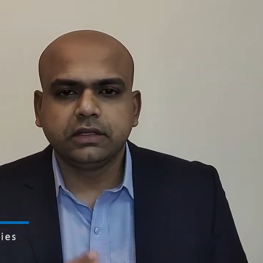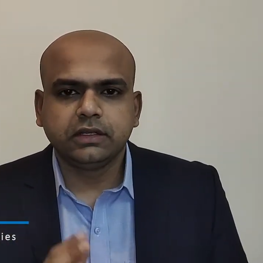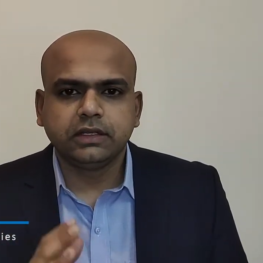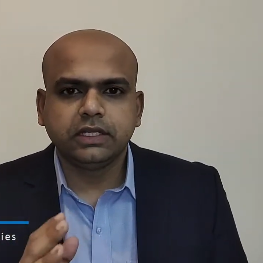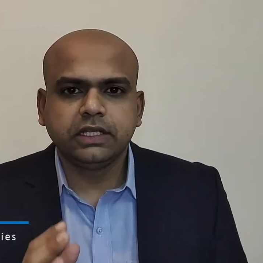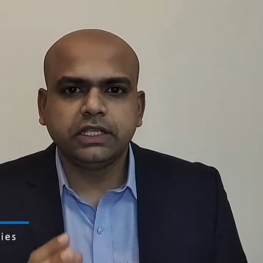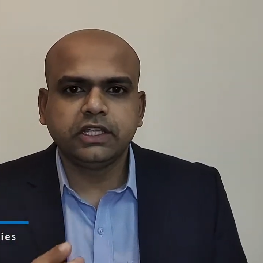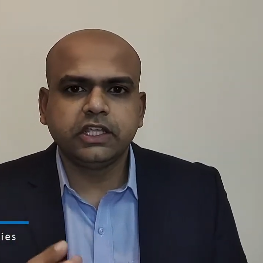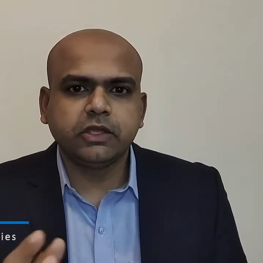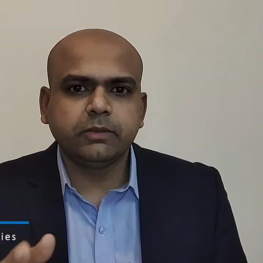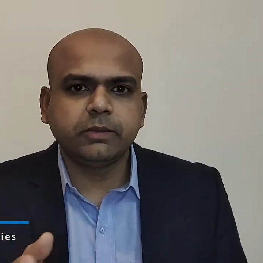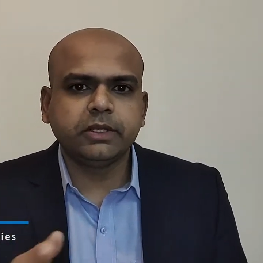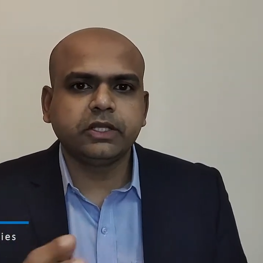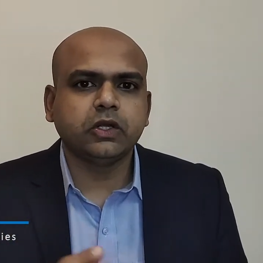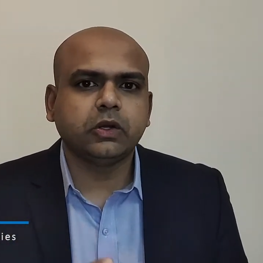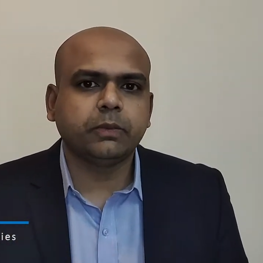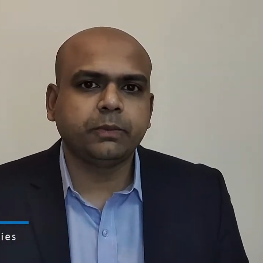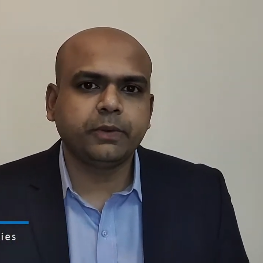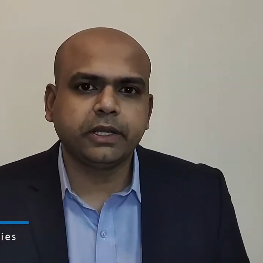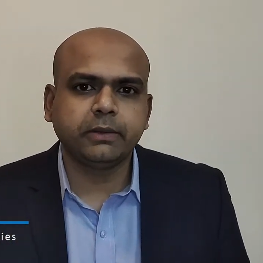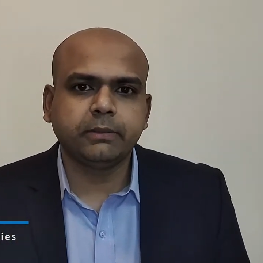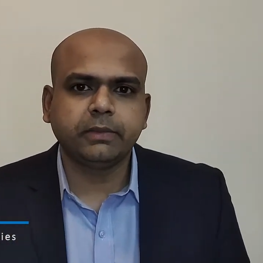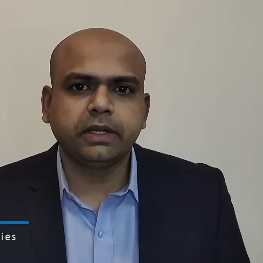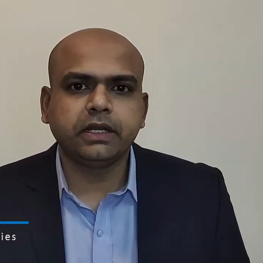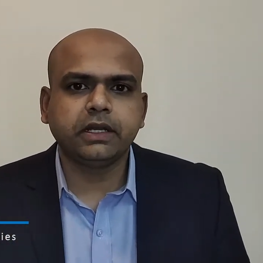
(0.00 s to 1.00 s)
He gave me the
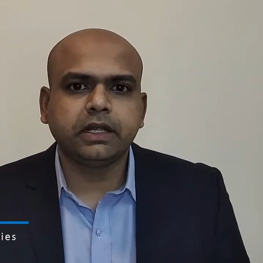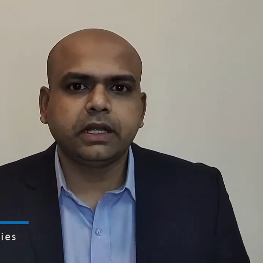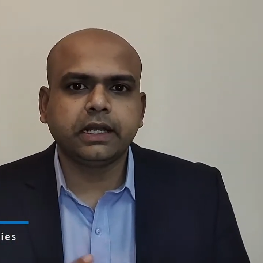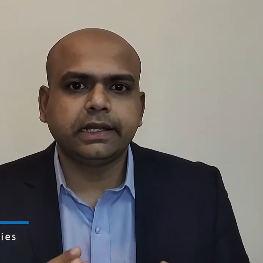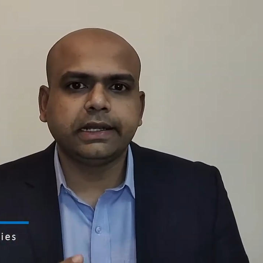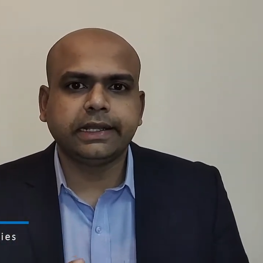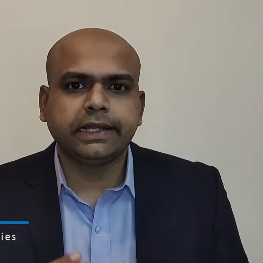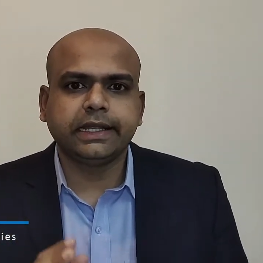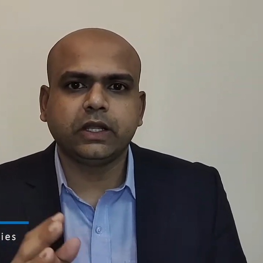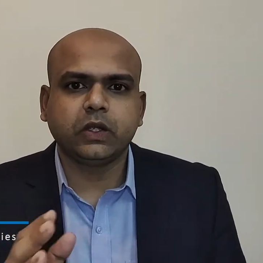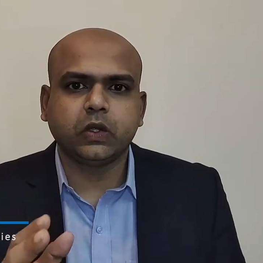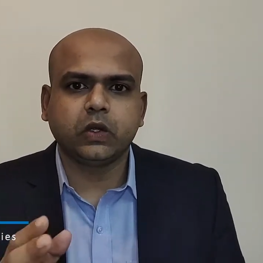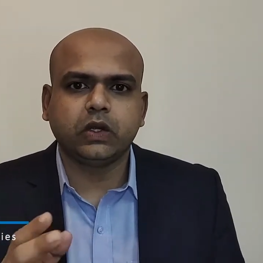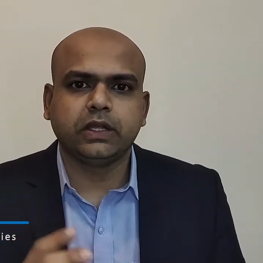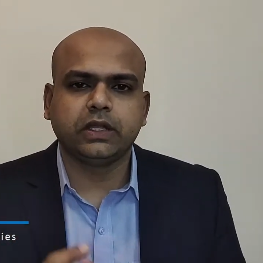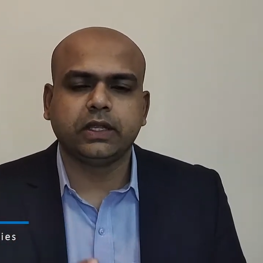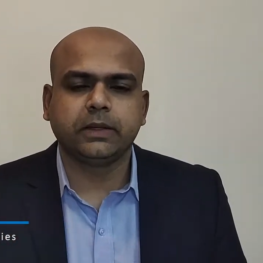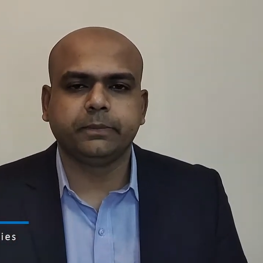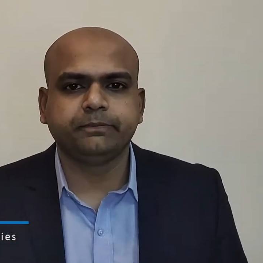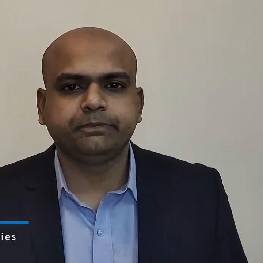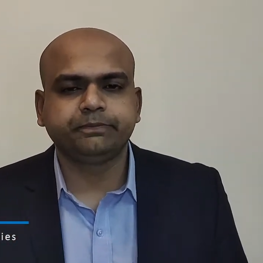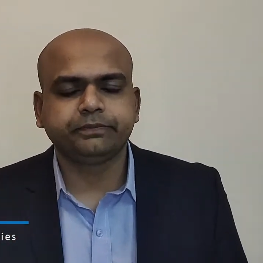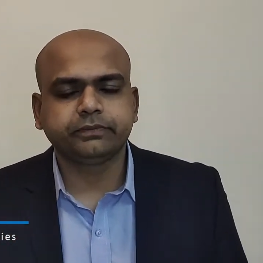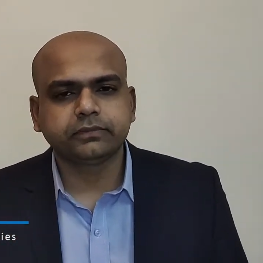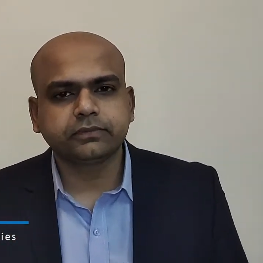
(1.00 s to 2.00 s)
appointment and I called
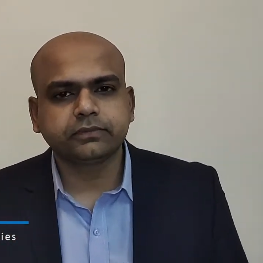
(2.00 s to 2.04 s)
him.